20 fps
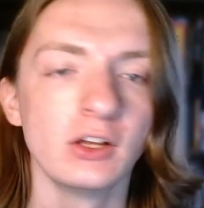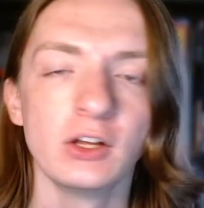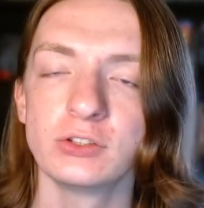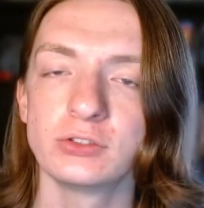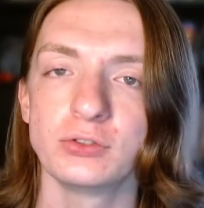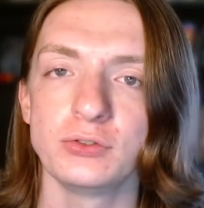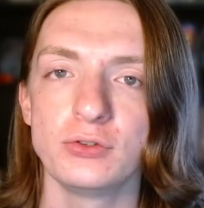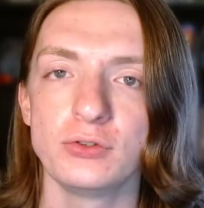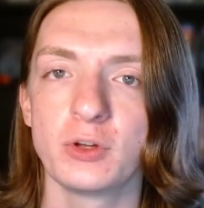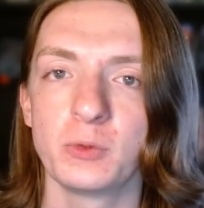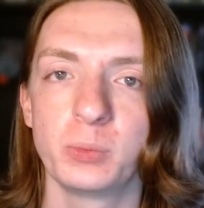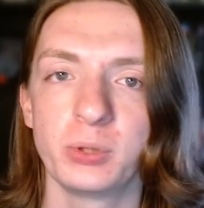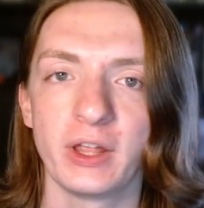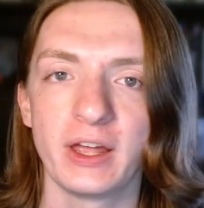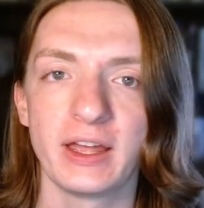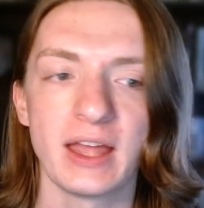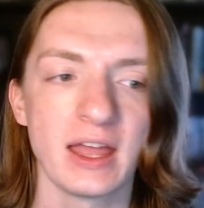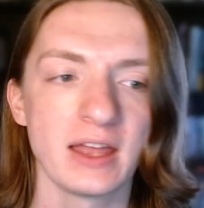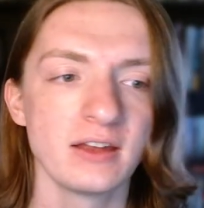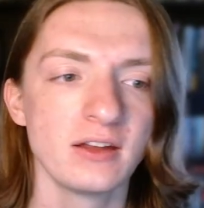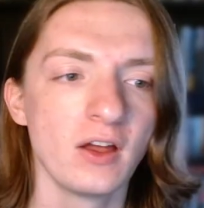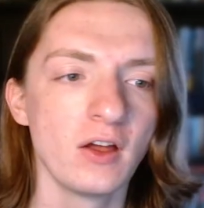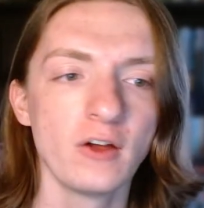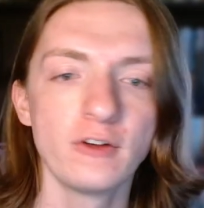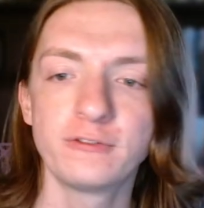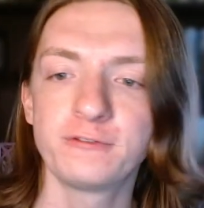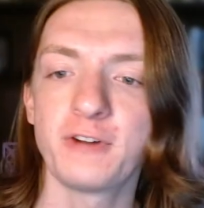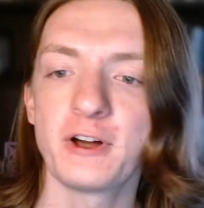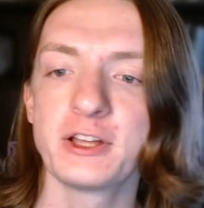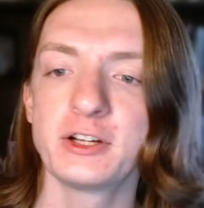so you could play a
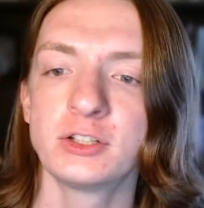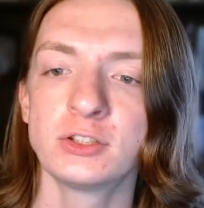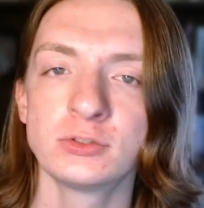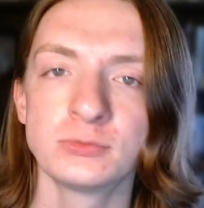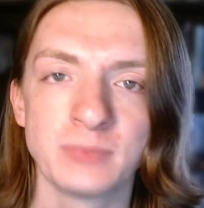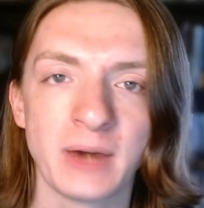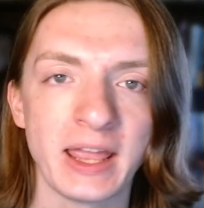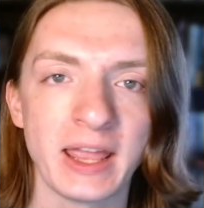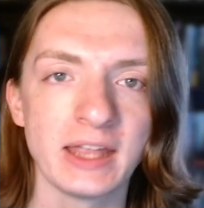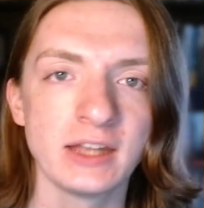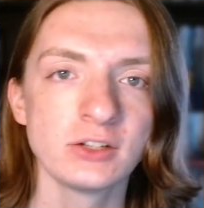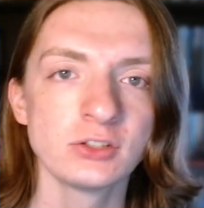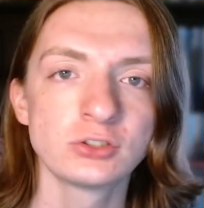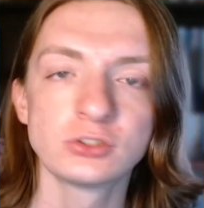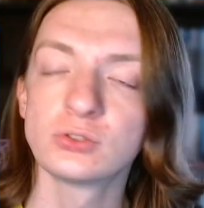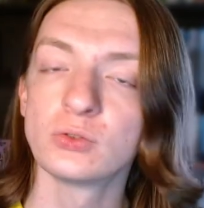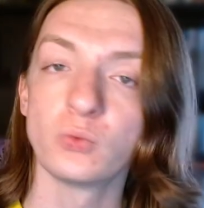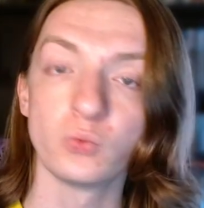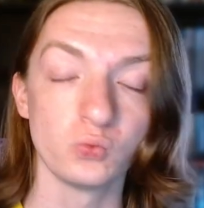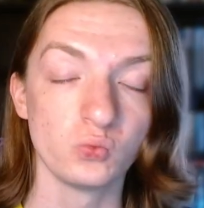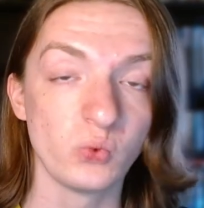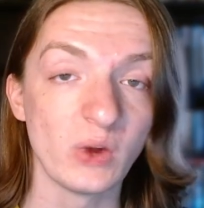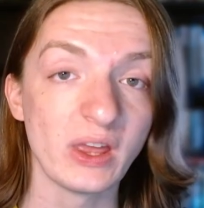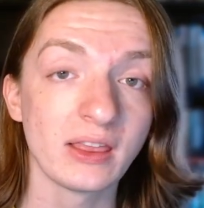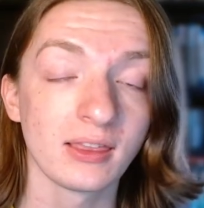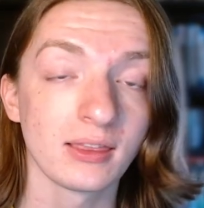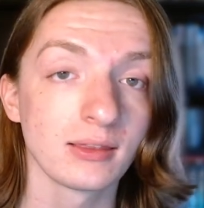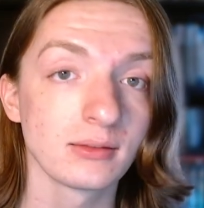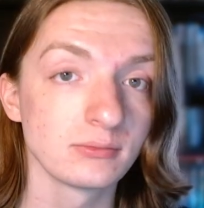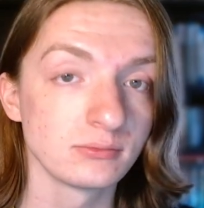fighter ranged with
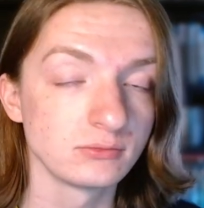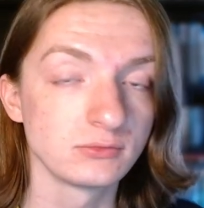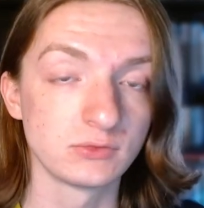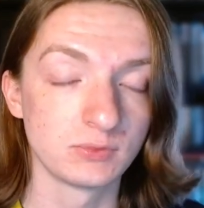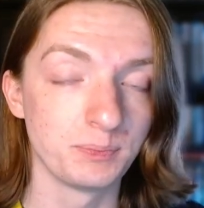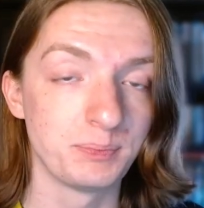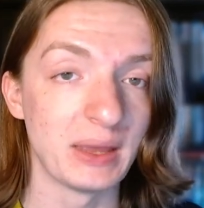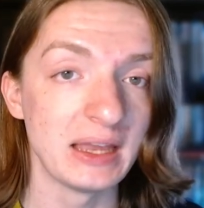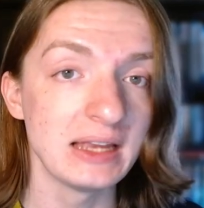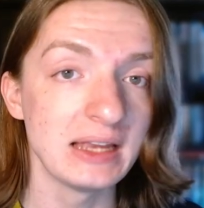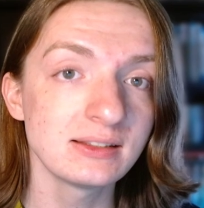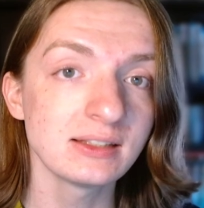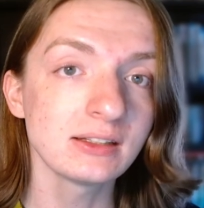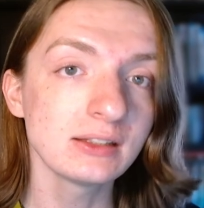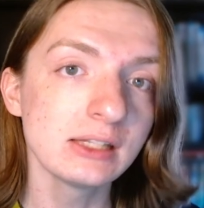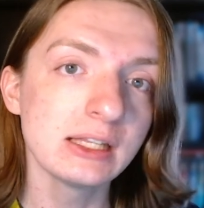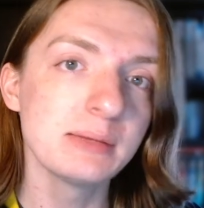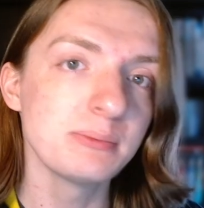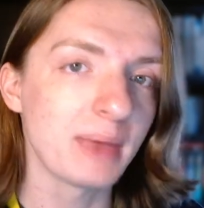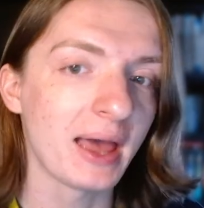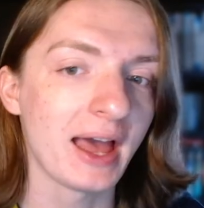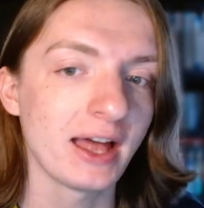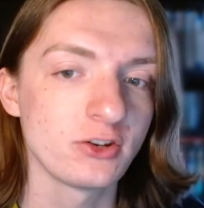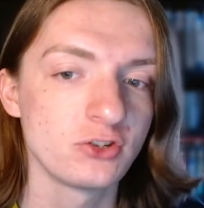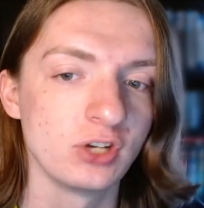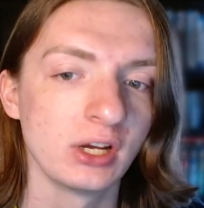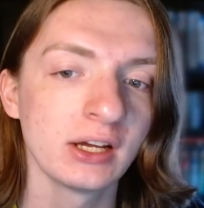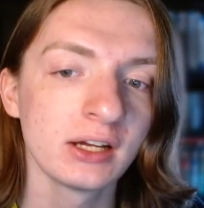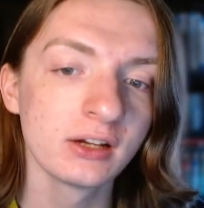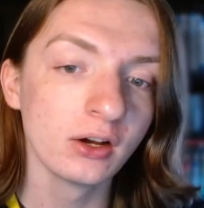basically
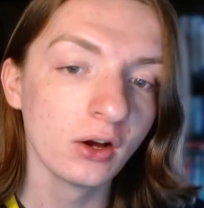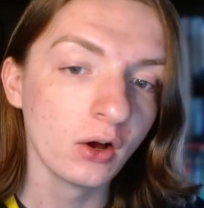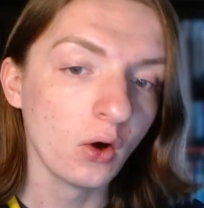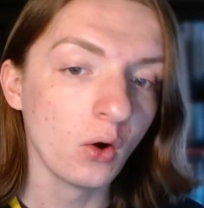magic,